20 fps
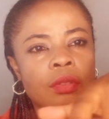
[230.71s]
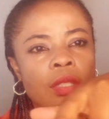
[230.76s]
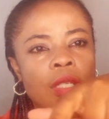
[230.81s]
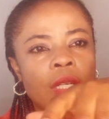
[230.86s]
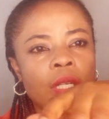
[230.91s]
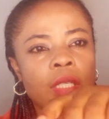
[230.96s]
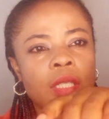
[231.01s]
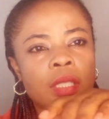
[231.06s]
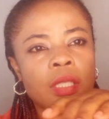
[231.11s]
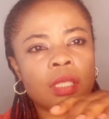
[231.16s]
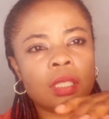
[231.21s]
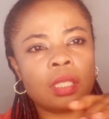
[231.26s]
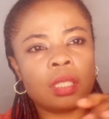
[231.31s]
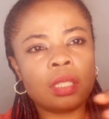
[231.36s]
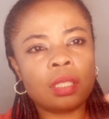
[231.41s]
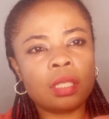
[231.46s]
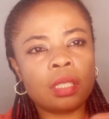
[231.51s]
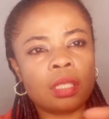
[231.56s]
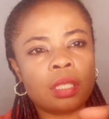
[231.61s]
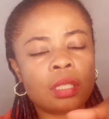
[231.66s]
Yeah, it's
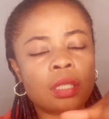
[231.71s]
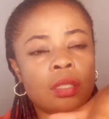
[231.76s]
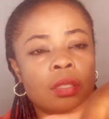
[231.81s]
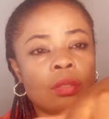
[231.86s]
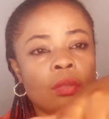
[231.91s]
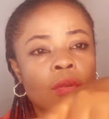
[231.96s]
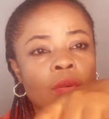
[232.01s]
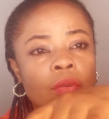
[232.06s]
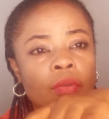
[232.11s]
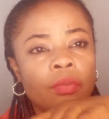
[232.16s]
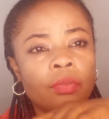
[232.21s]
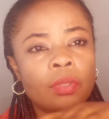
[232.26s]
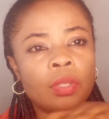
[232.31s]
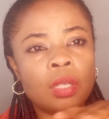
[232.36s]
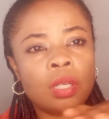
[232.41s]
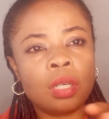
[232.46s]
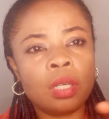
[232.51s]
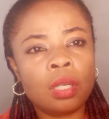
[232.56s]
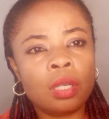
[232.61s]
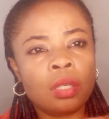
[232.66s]
easily dissolved.
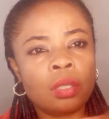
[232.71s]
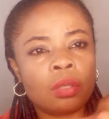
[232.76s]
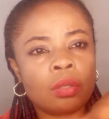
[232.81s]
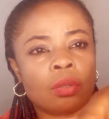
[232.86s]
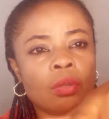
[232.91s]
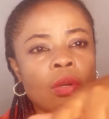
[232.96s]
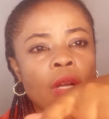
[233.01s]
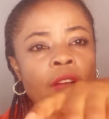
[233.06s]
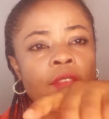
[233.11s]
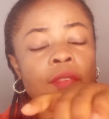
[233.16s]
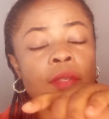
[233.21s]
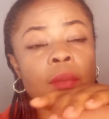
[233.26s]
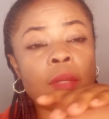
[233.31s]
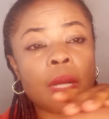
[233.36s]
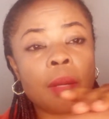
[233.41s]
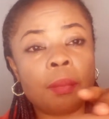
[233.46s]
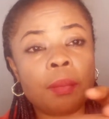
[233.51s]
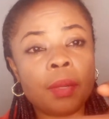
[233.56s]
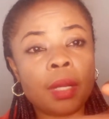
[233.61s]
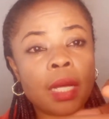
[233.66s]
So after
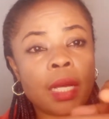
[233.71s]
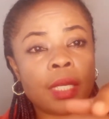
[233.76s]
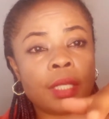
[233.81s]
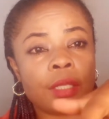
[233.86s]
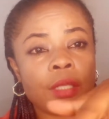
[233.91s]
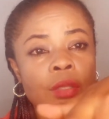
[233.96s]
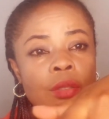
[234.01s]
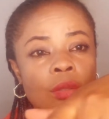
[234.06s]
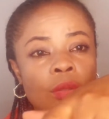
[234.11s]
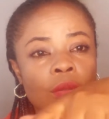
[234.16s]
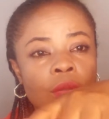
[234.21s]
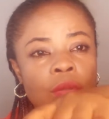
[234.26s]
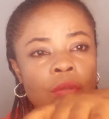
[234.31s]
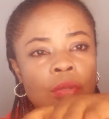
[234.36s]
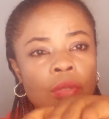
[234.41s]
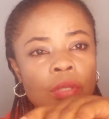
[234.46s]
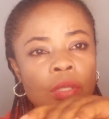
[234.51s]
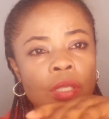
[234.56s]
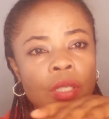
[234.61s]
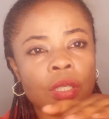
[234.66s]
applying it on
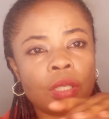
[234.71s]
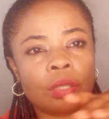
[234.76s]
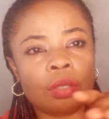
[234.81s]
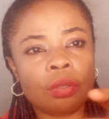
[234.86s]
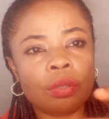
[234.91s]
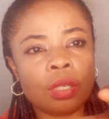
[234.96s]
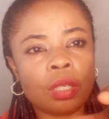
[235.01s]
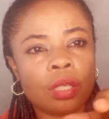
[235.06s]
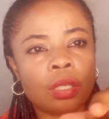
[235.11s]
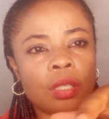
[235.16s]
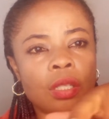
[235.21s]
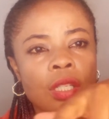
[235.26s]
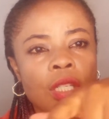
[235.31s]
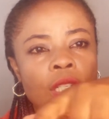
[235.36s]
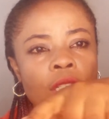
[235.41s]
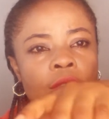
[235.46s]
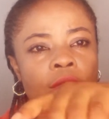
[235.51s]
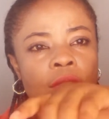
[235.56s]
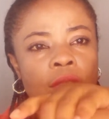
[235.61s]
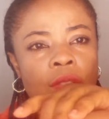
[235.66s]
your skin, you can
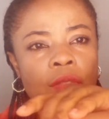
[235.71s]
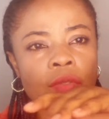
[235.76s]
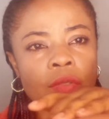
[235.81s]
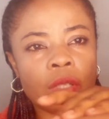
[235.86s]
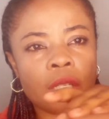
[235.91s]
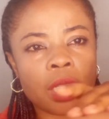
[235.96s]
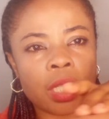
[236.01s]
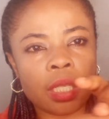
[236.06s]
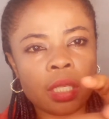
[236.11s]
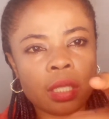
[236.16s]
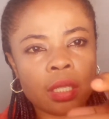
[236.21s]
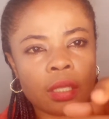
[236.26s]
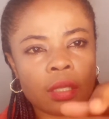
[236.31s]
leave it for like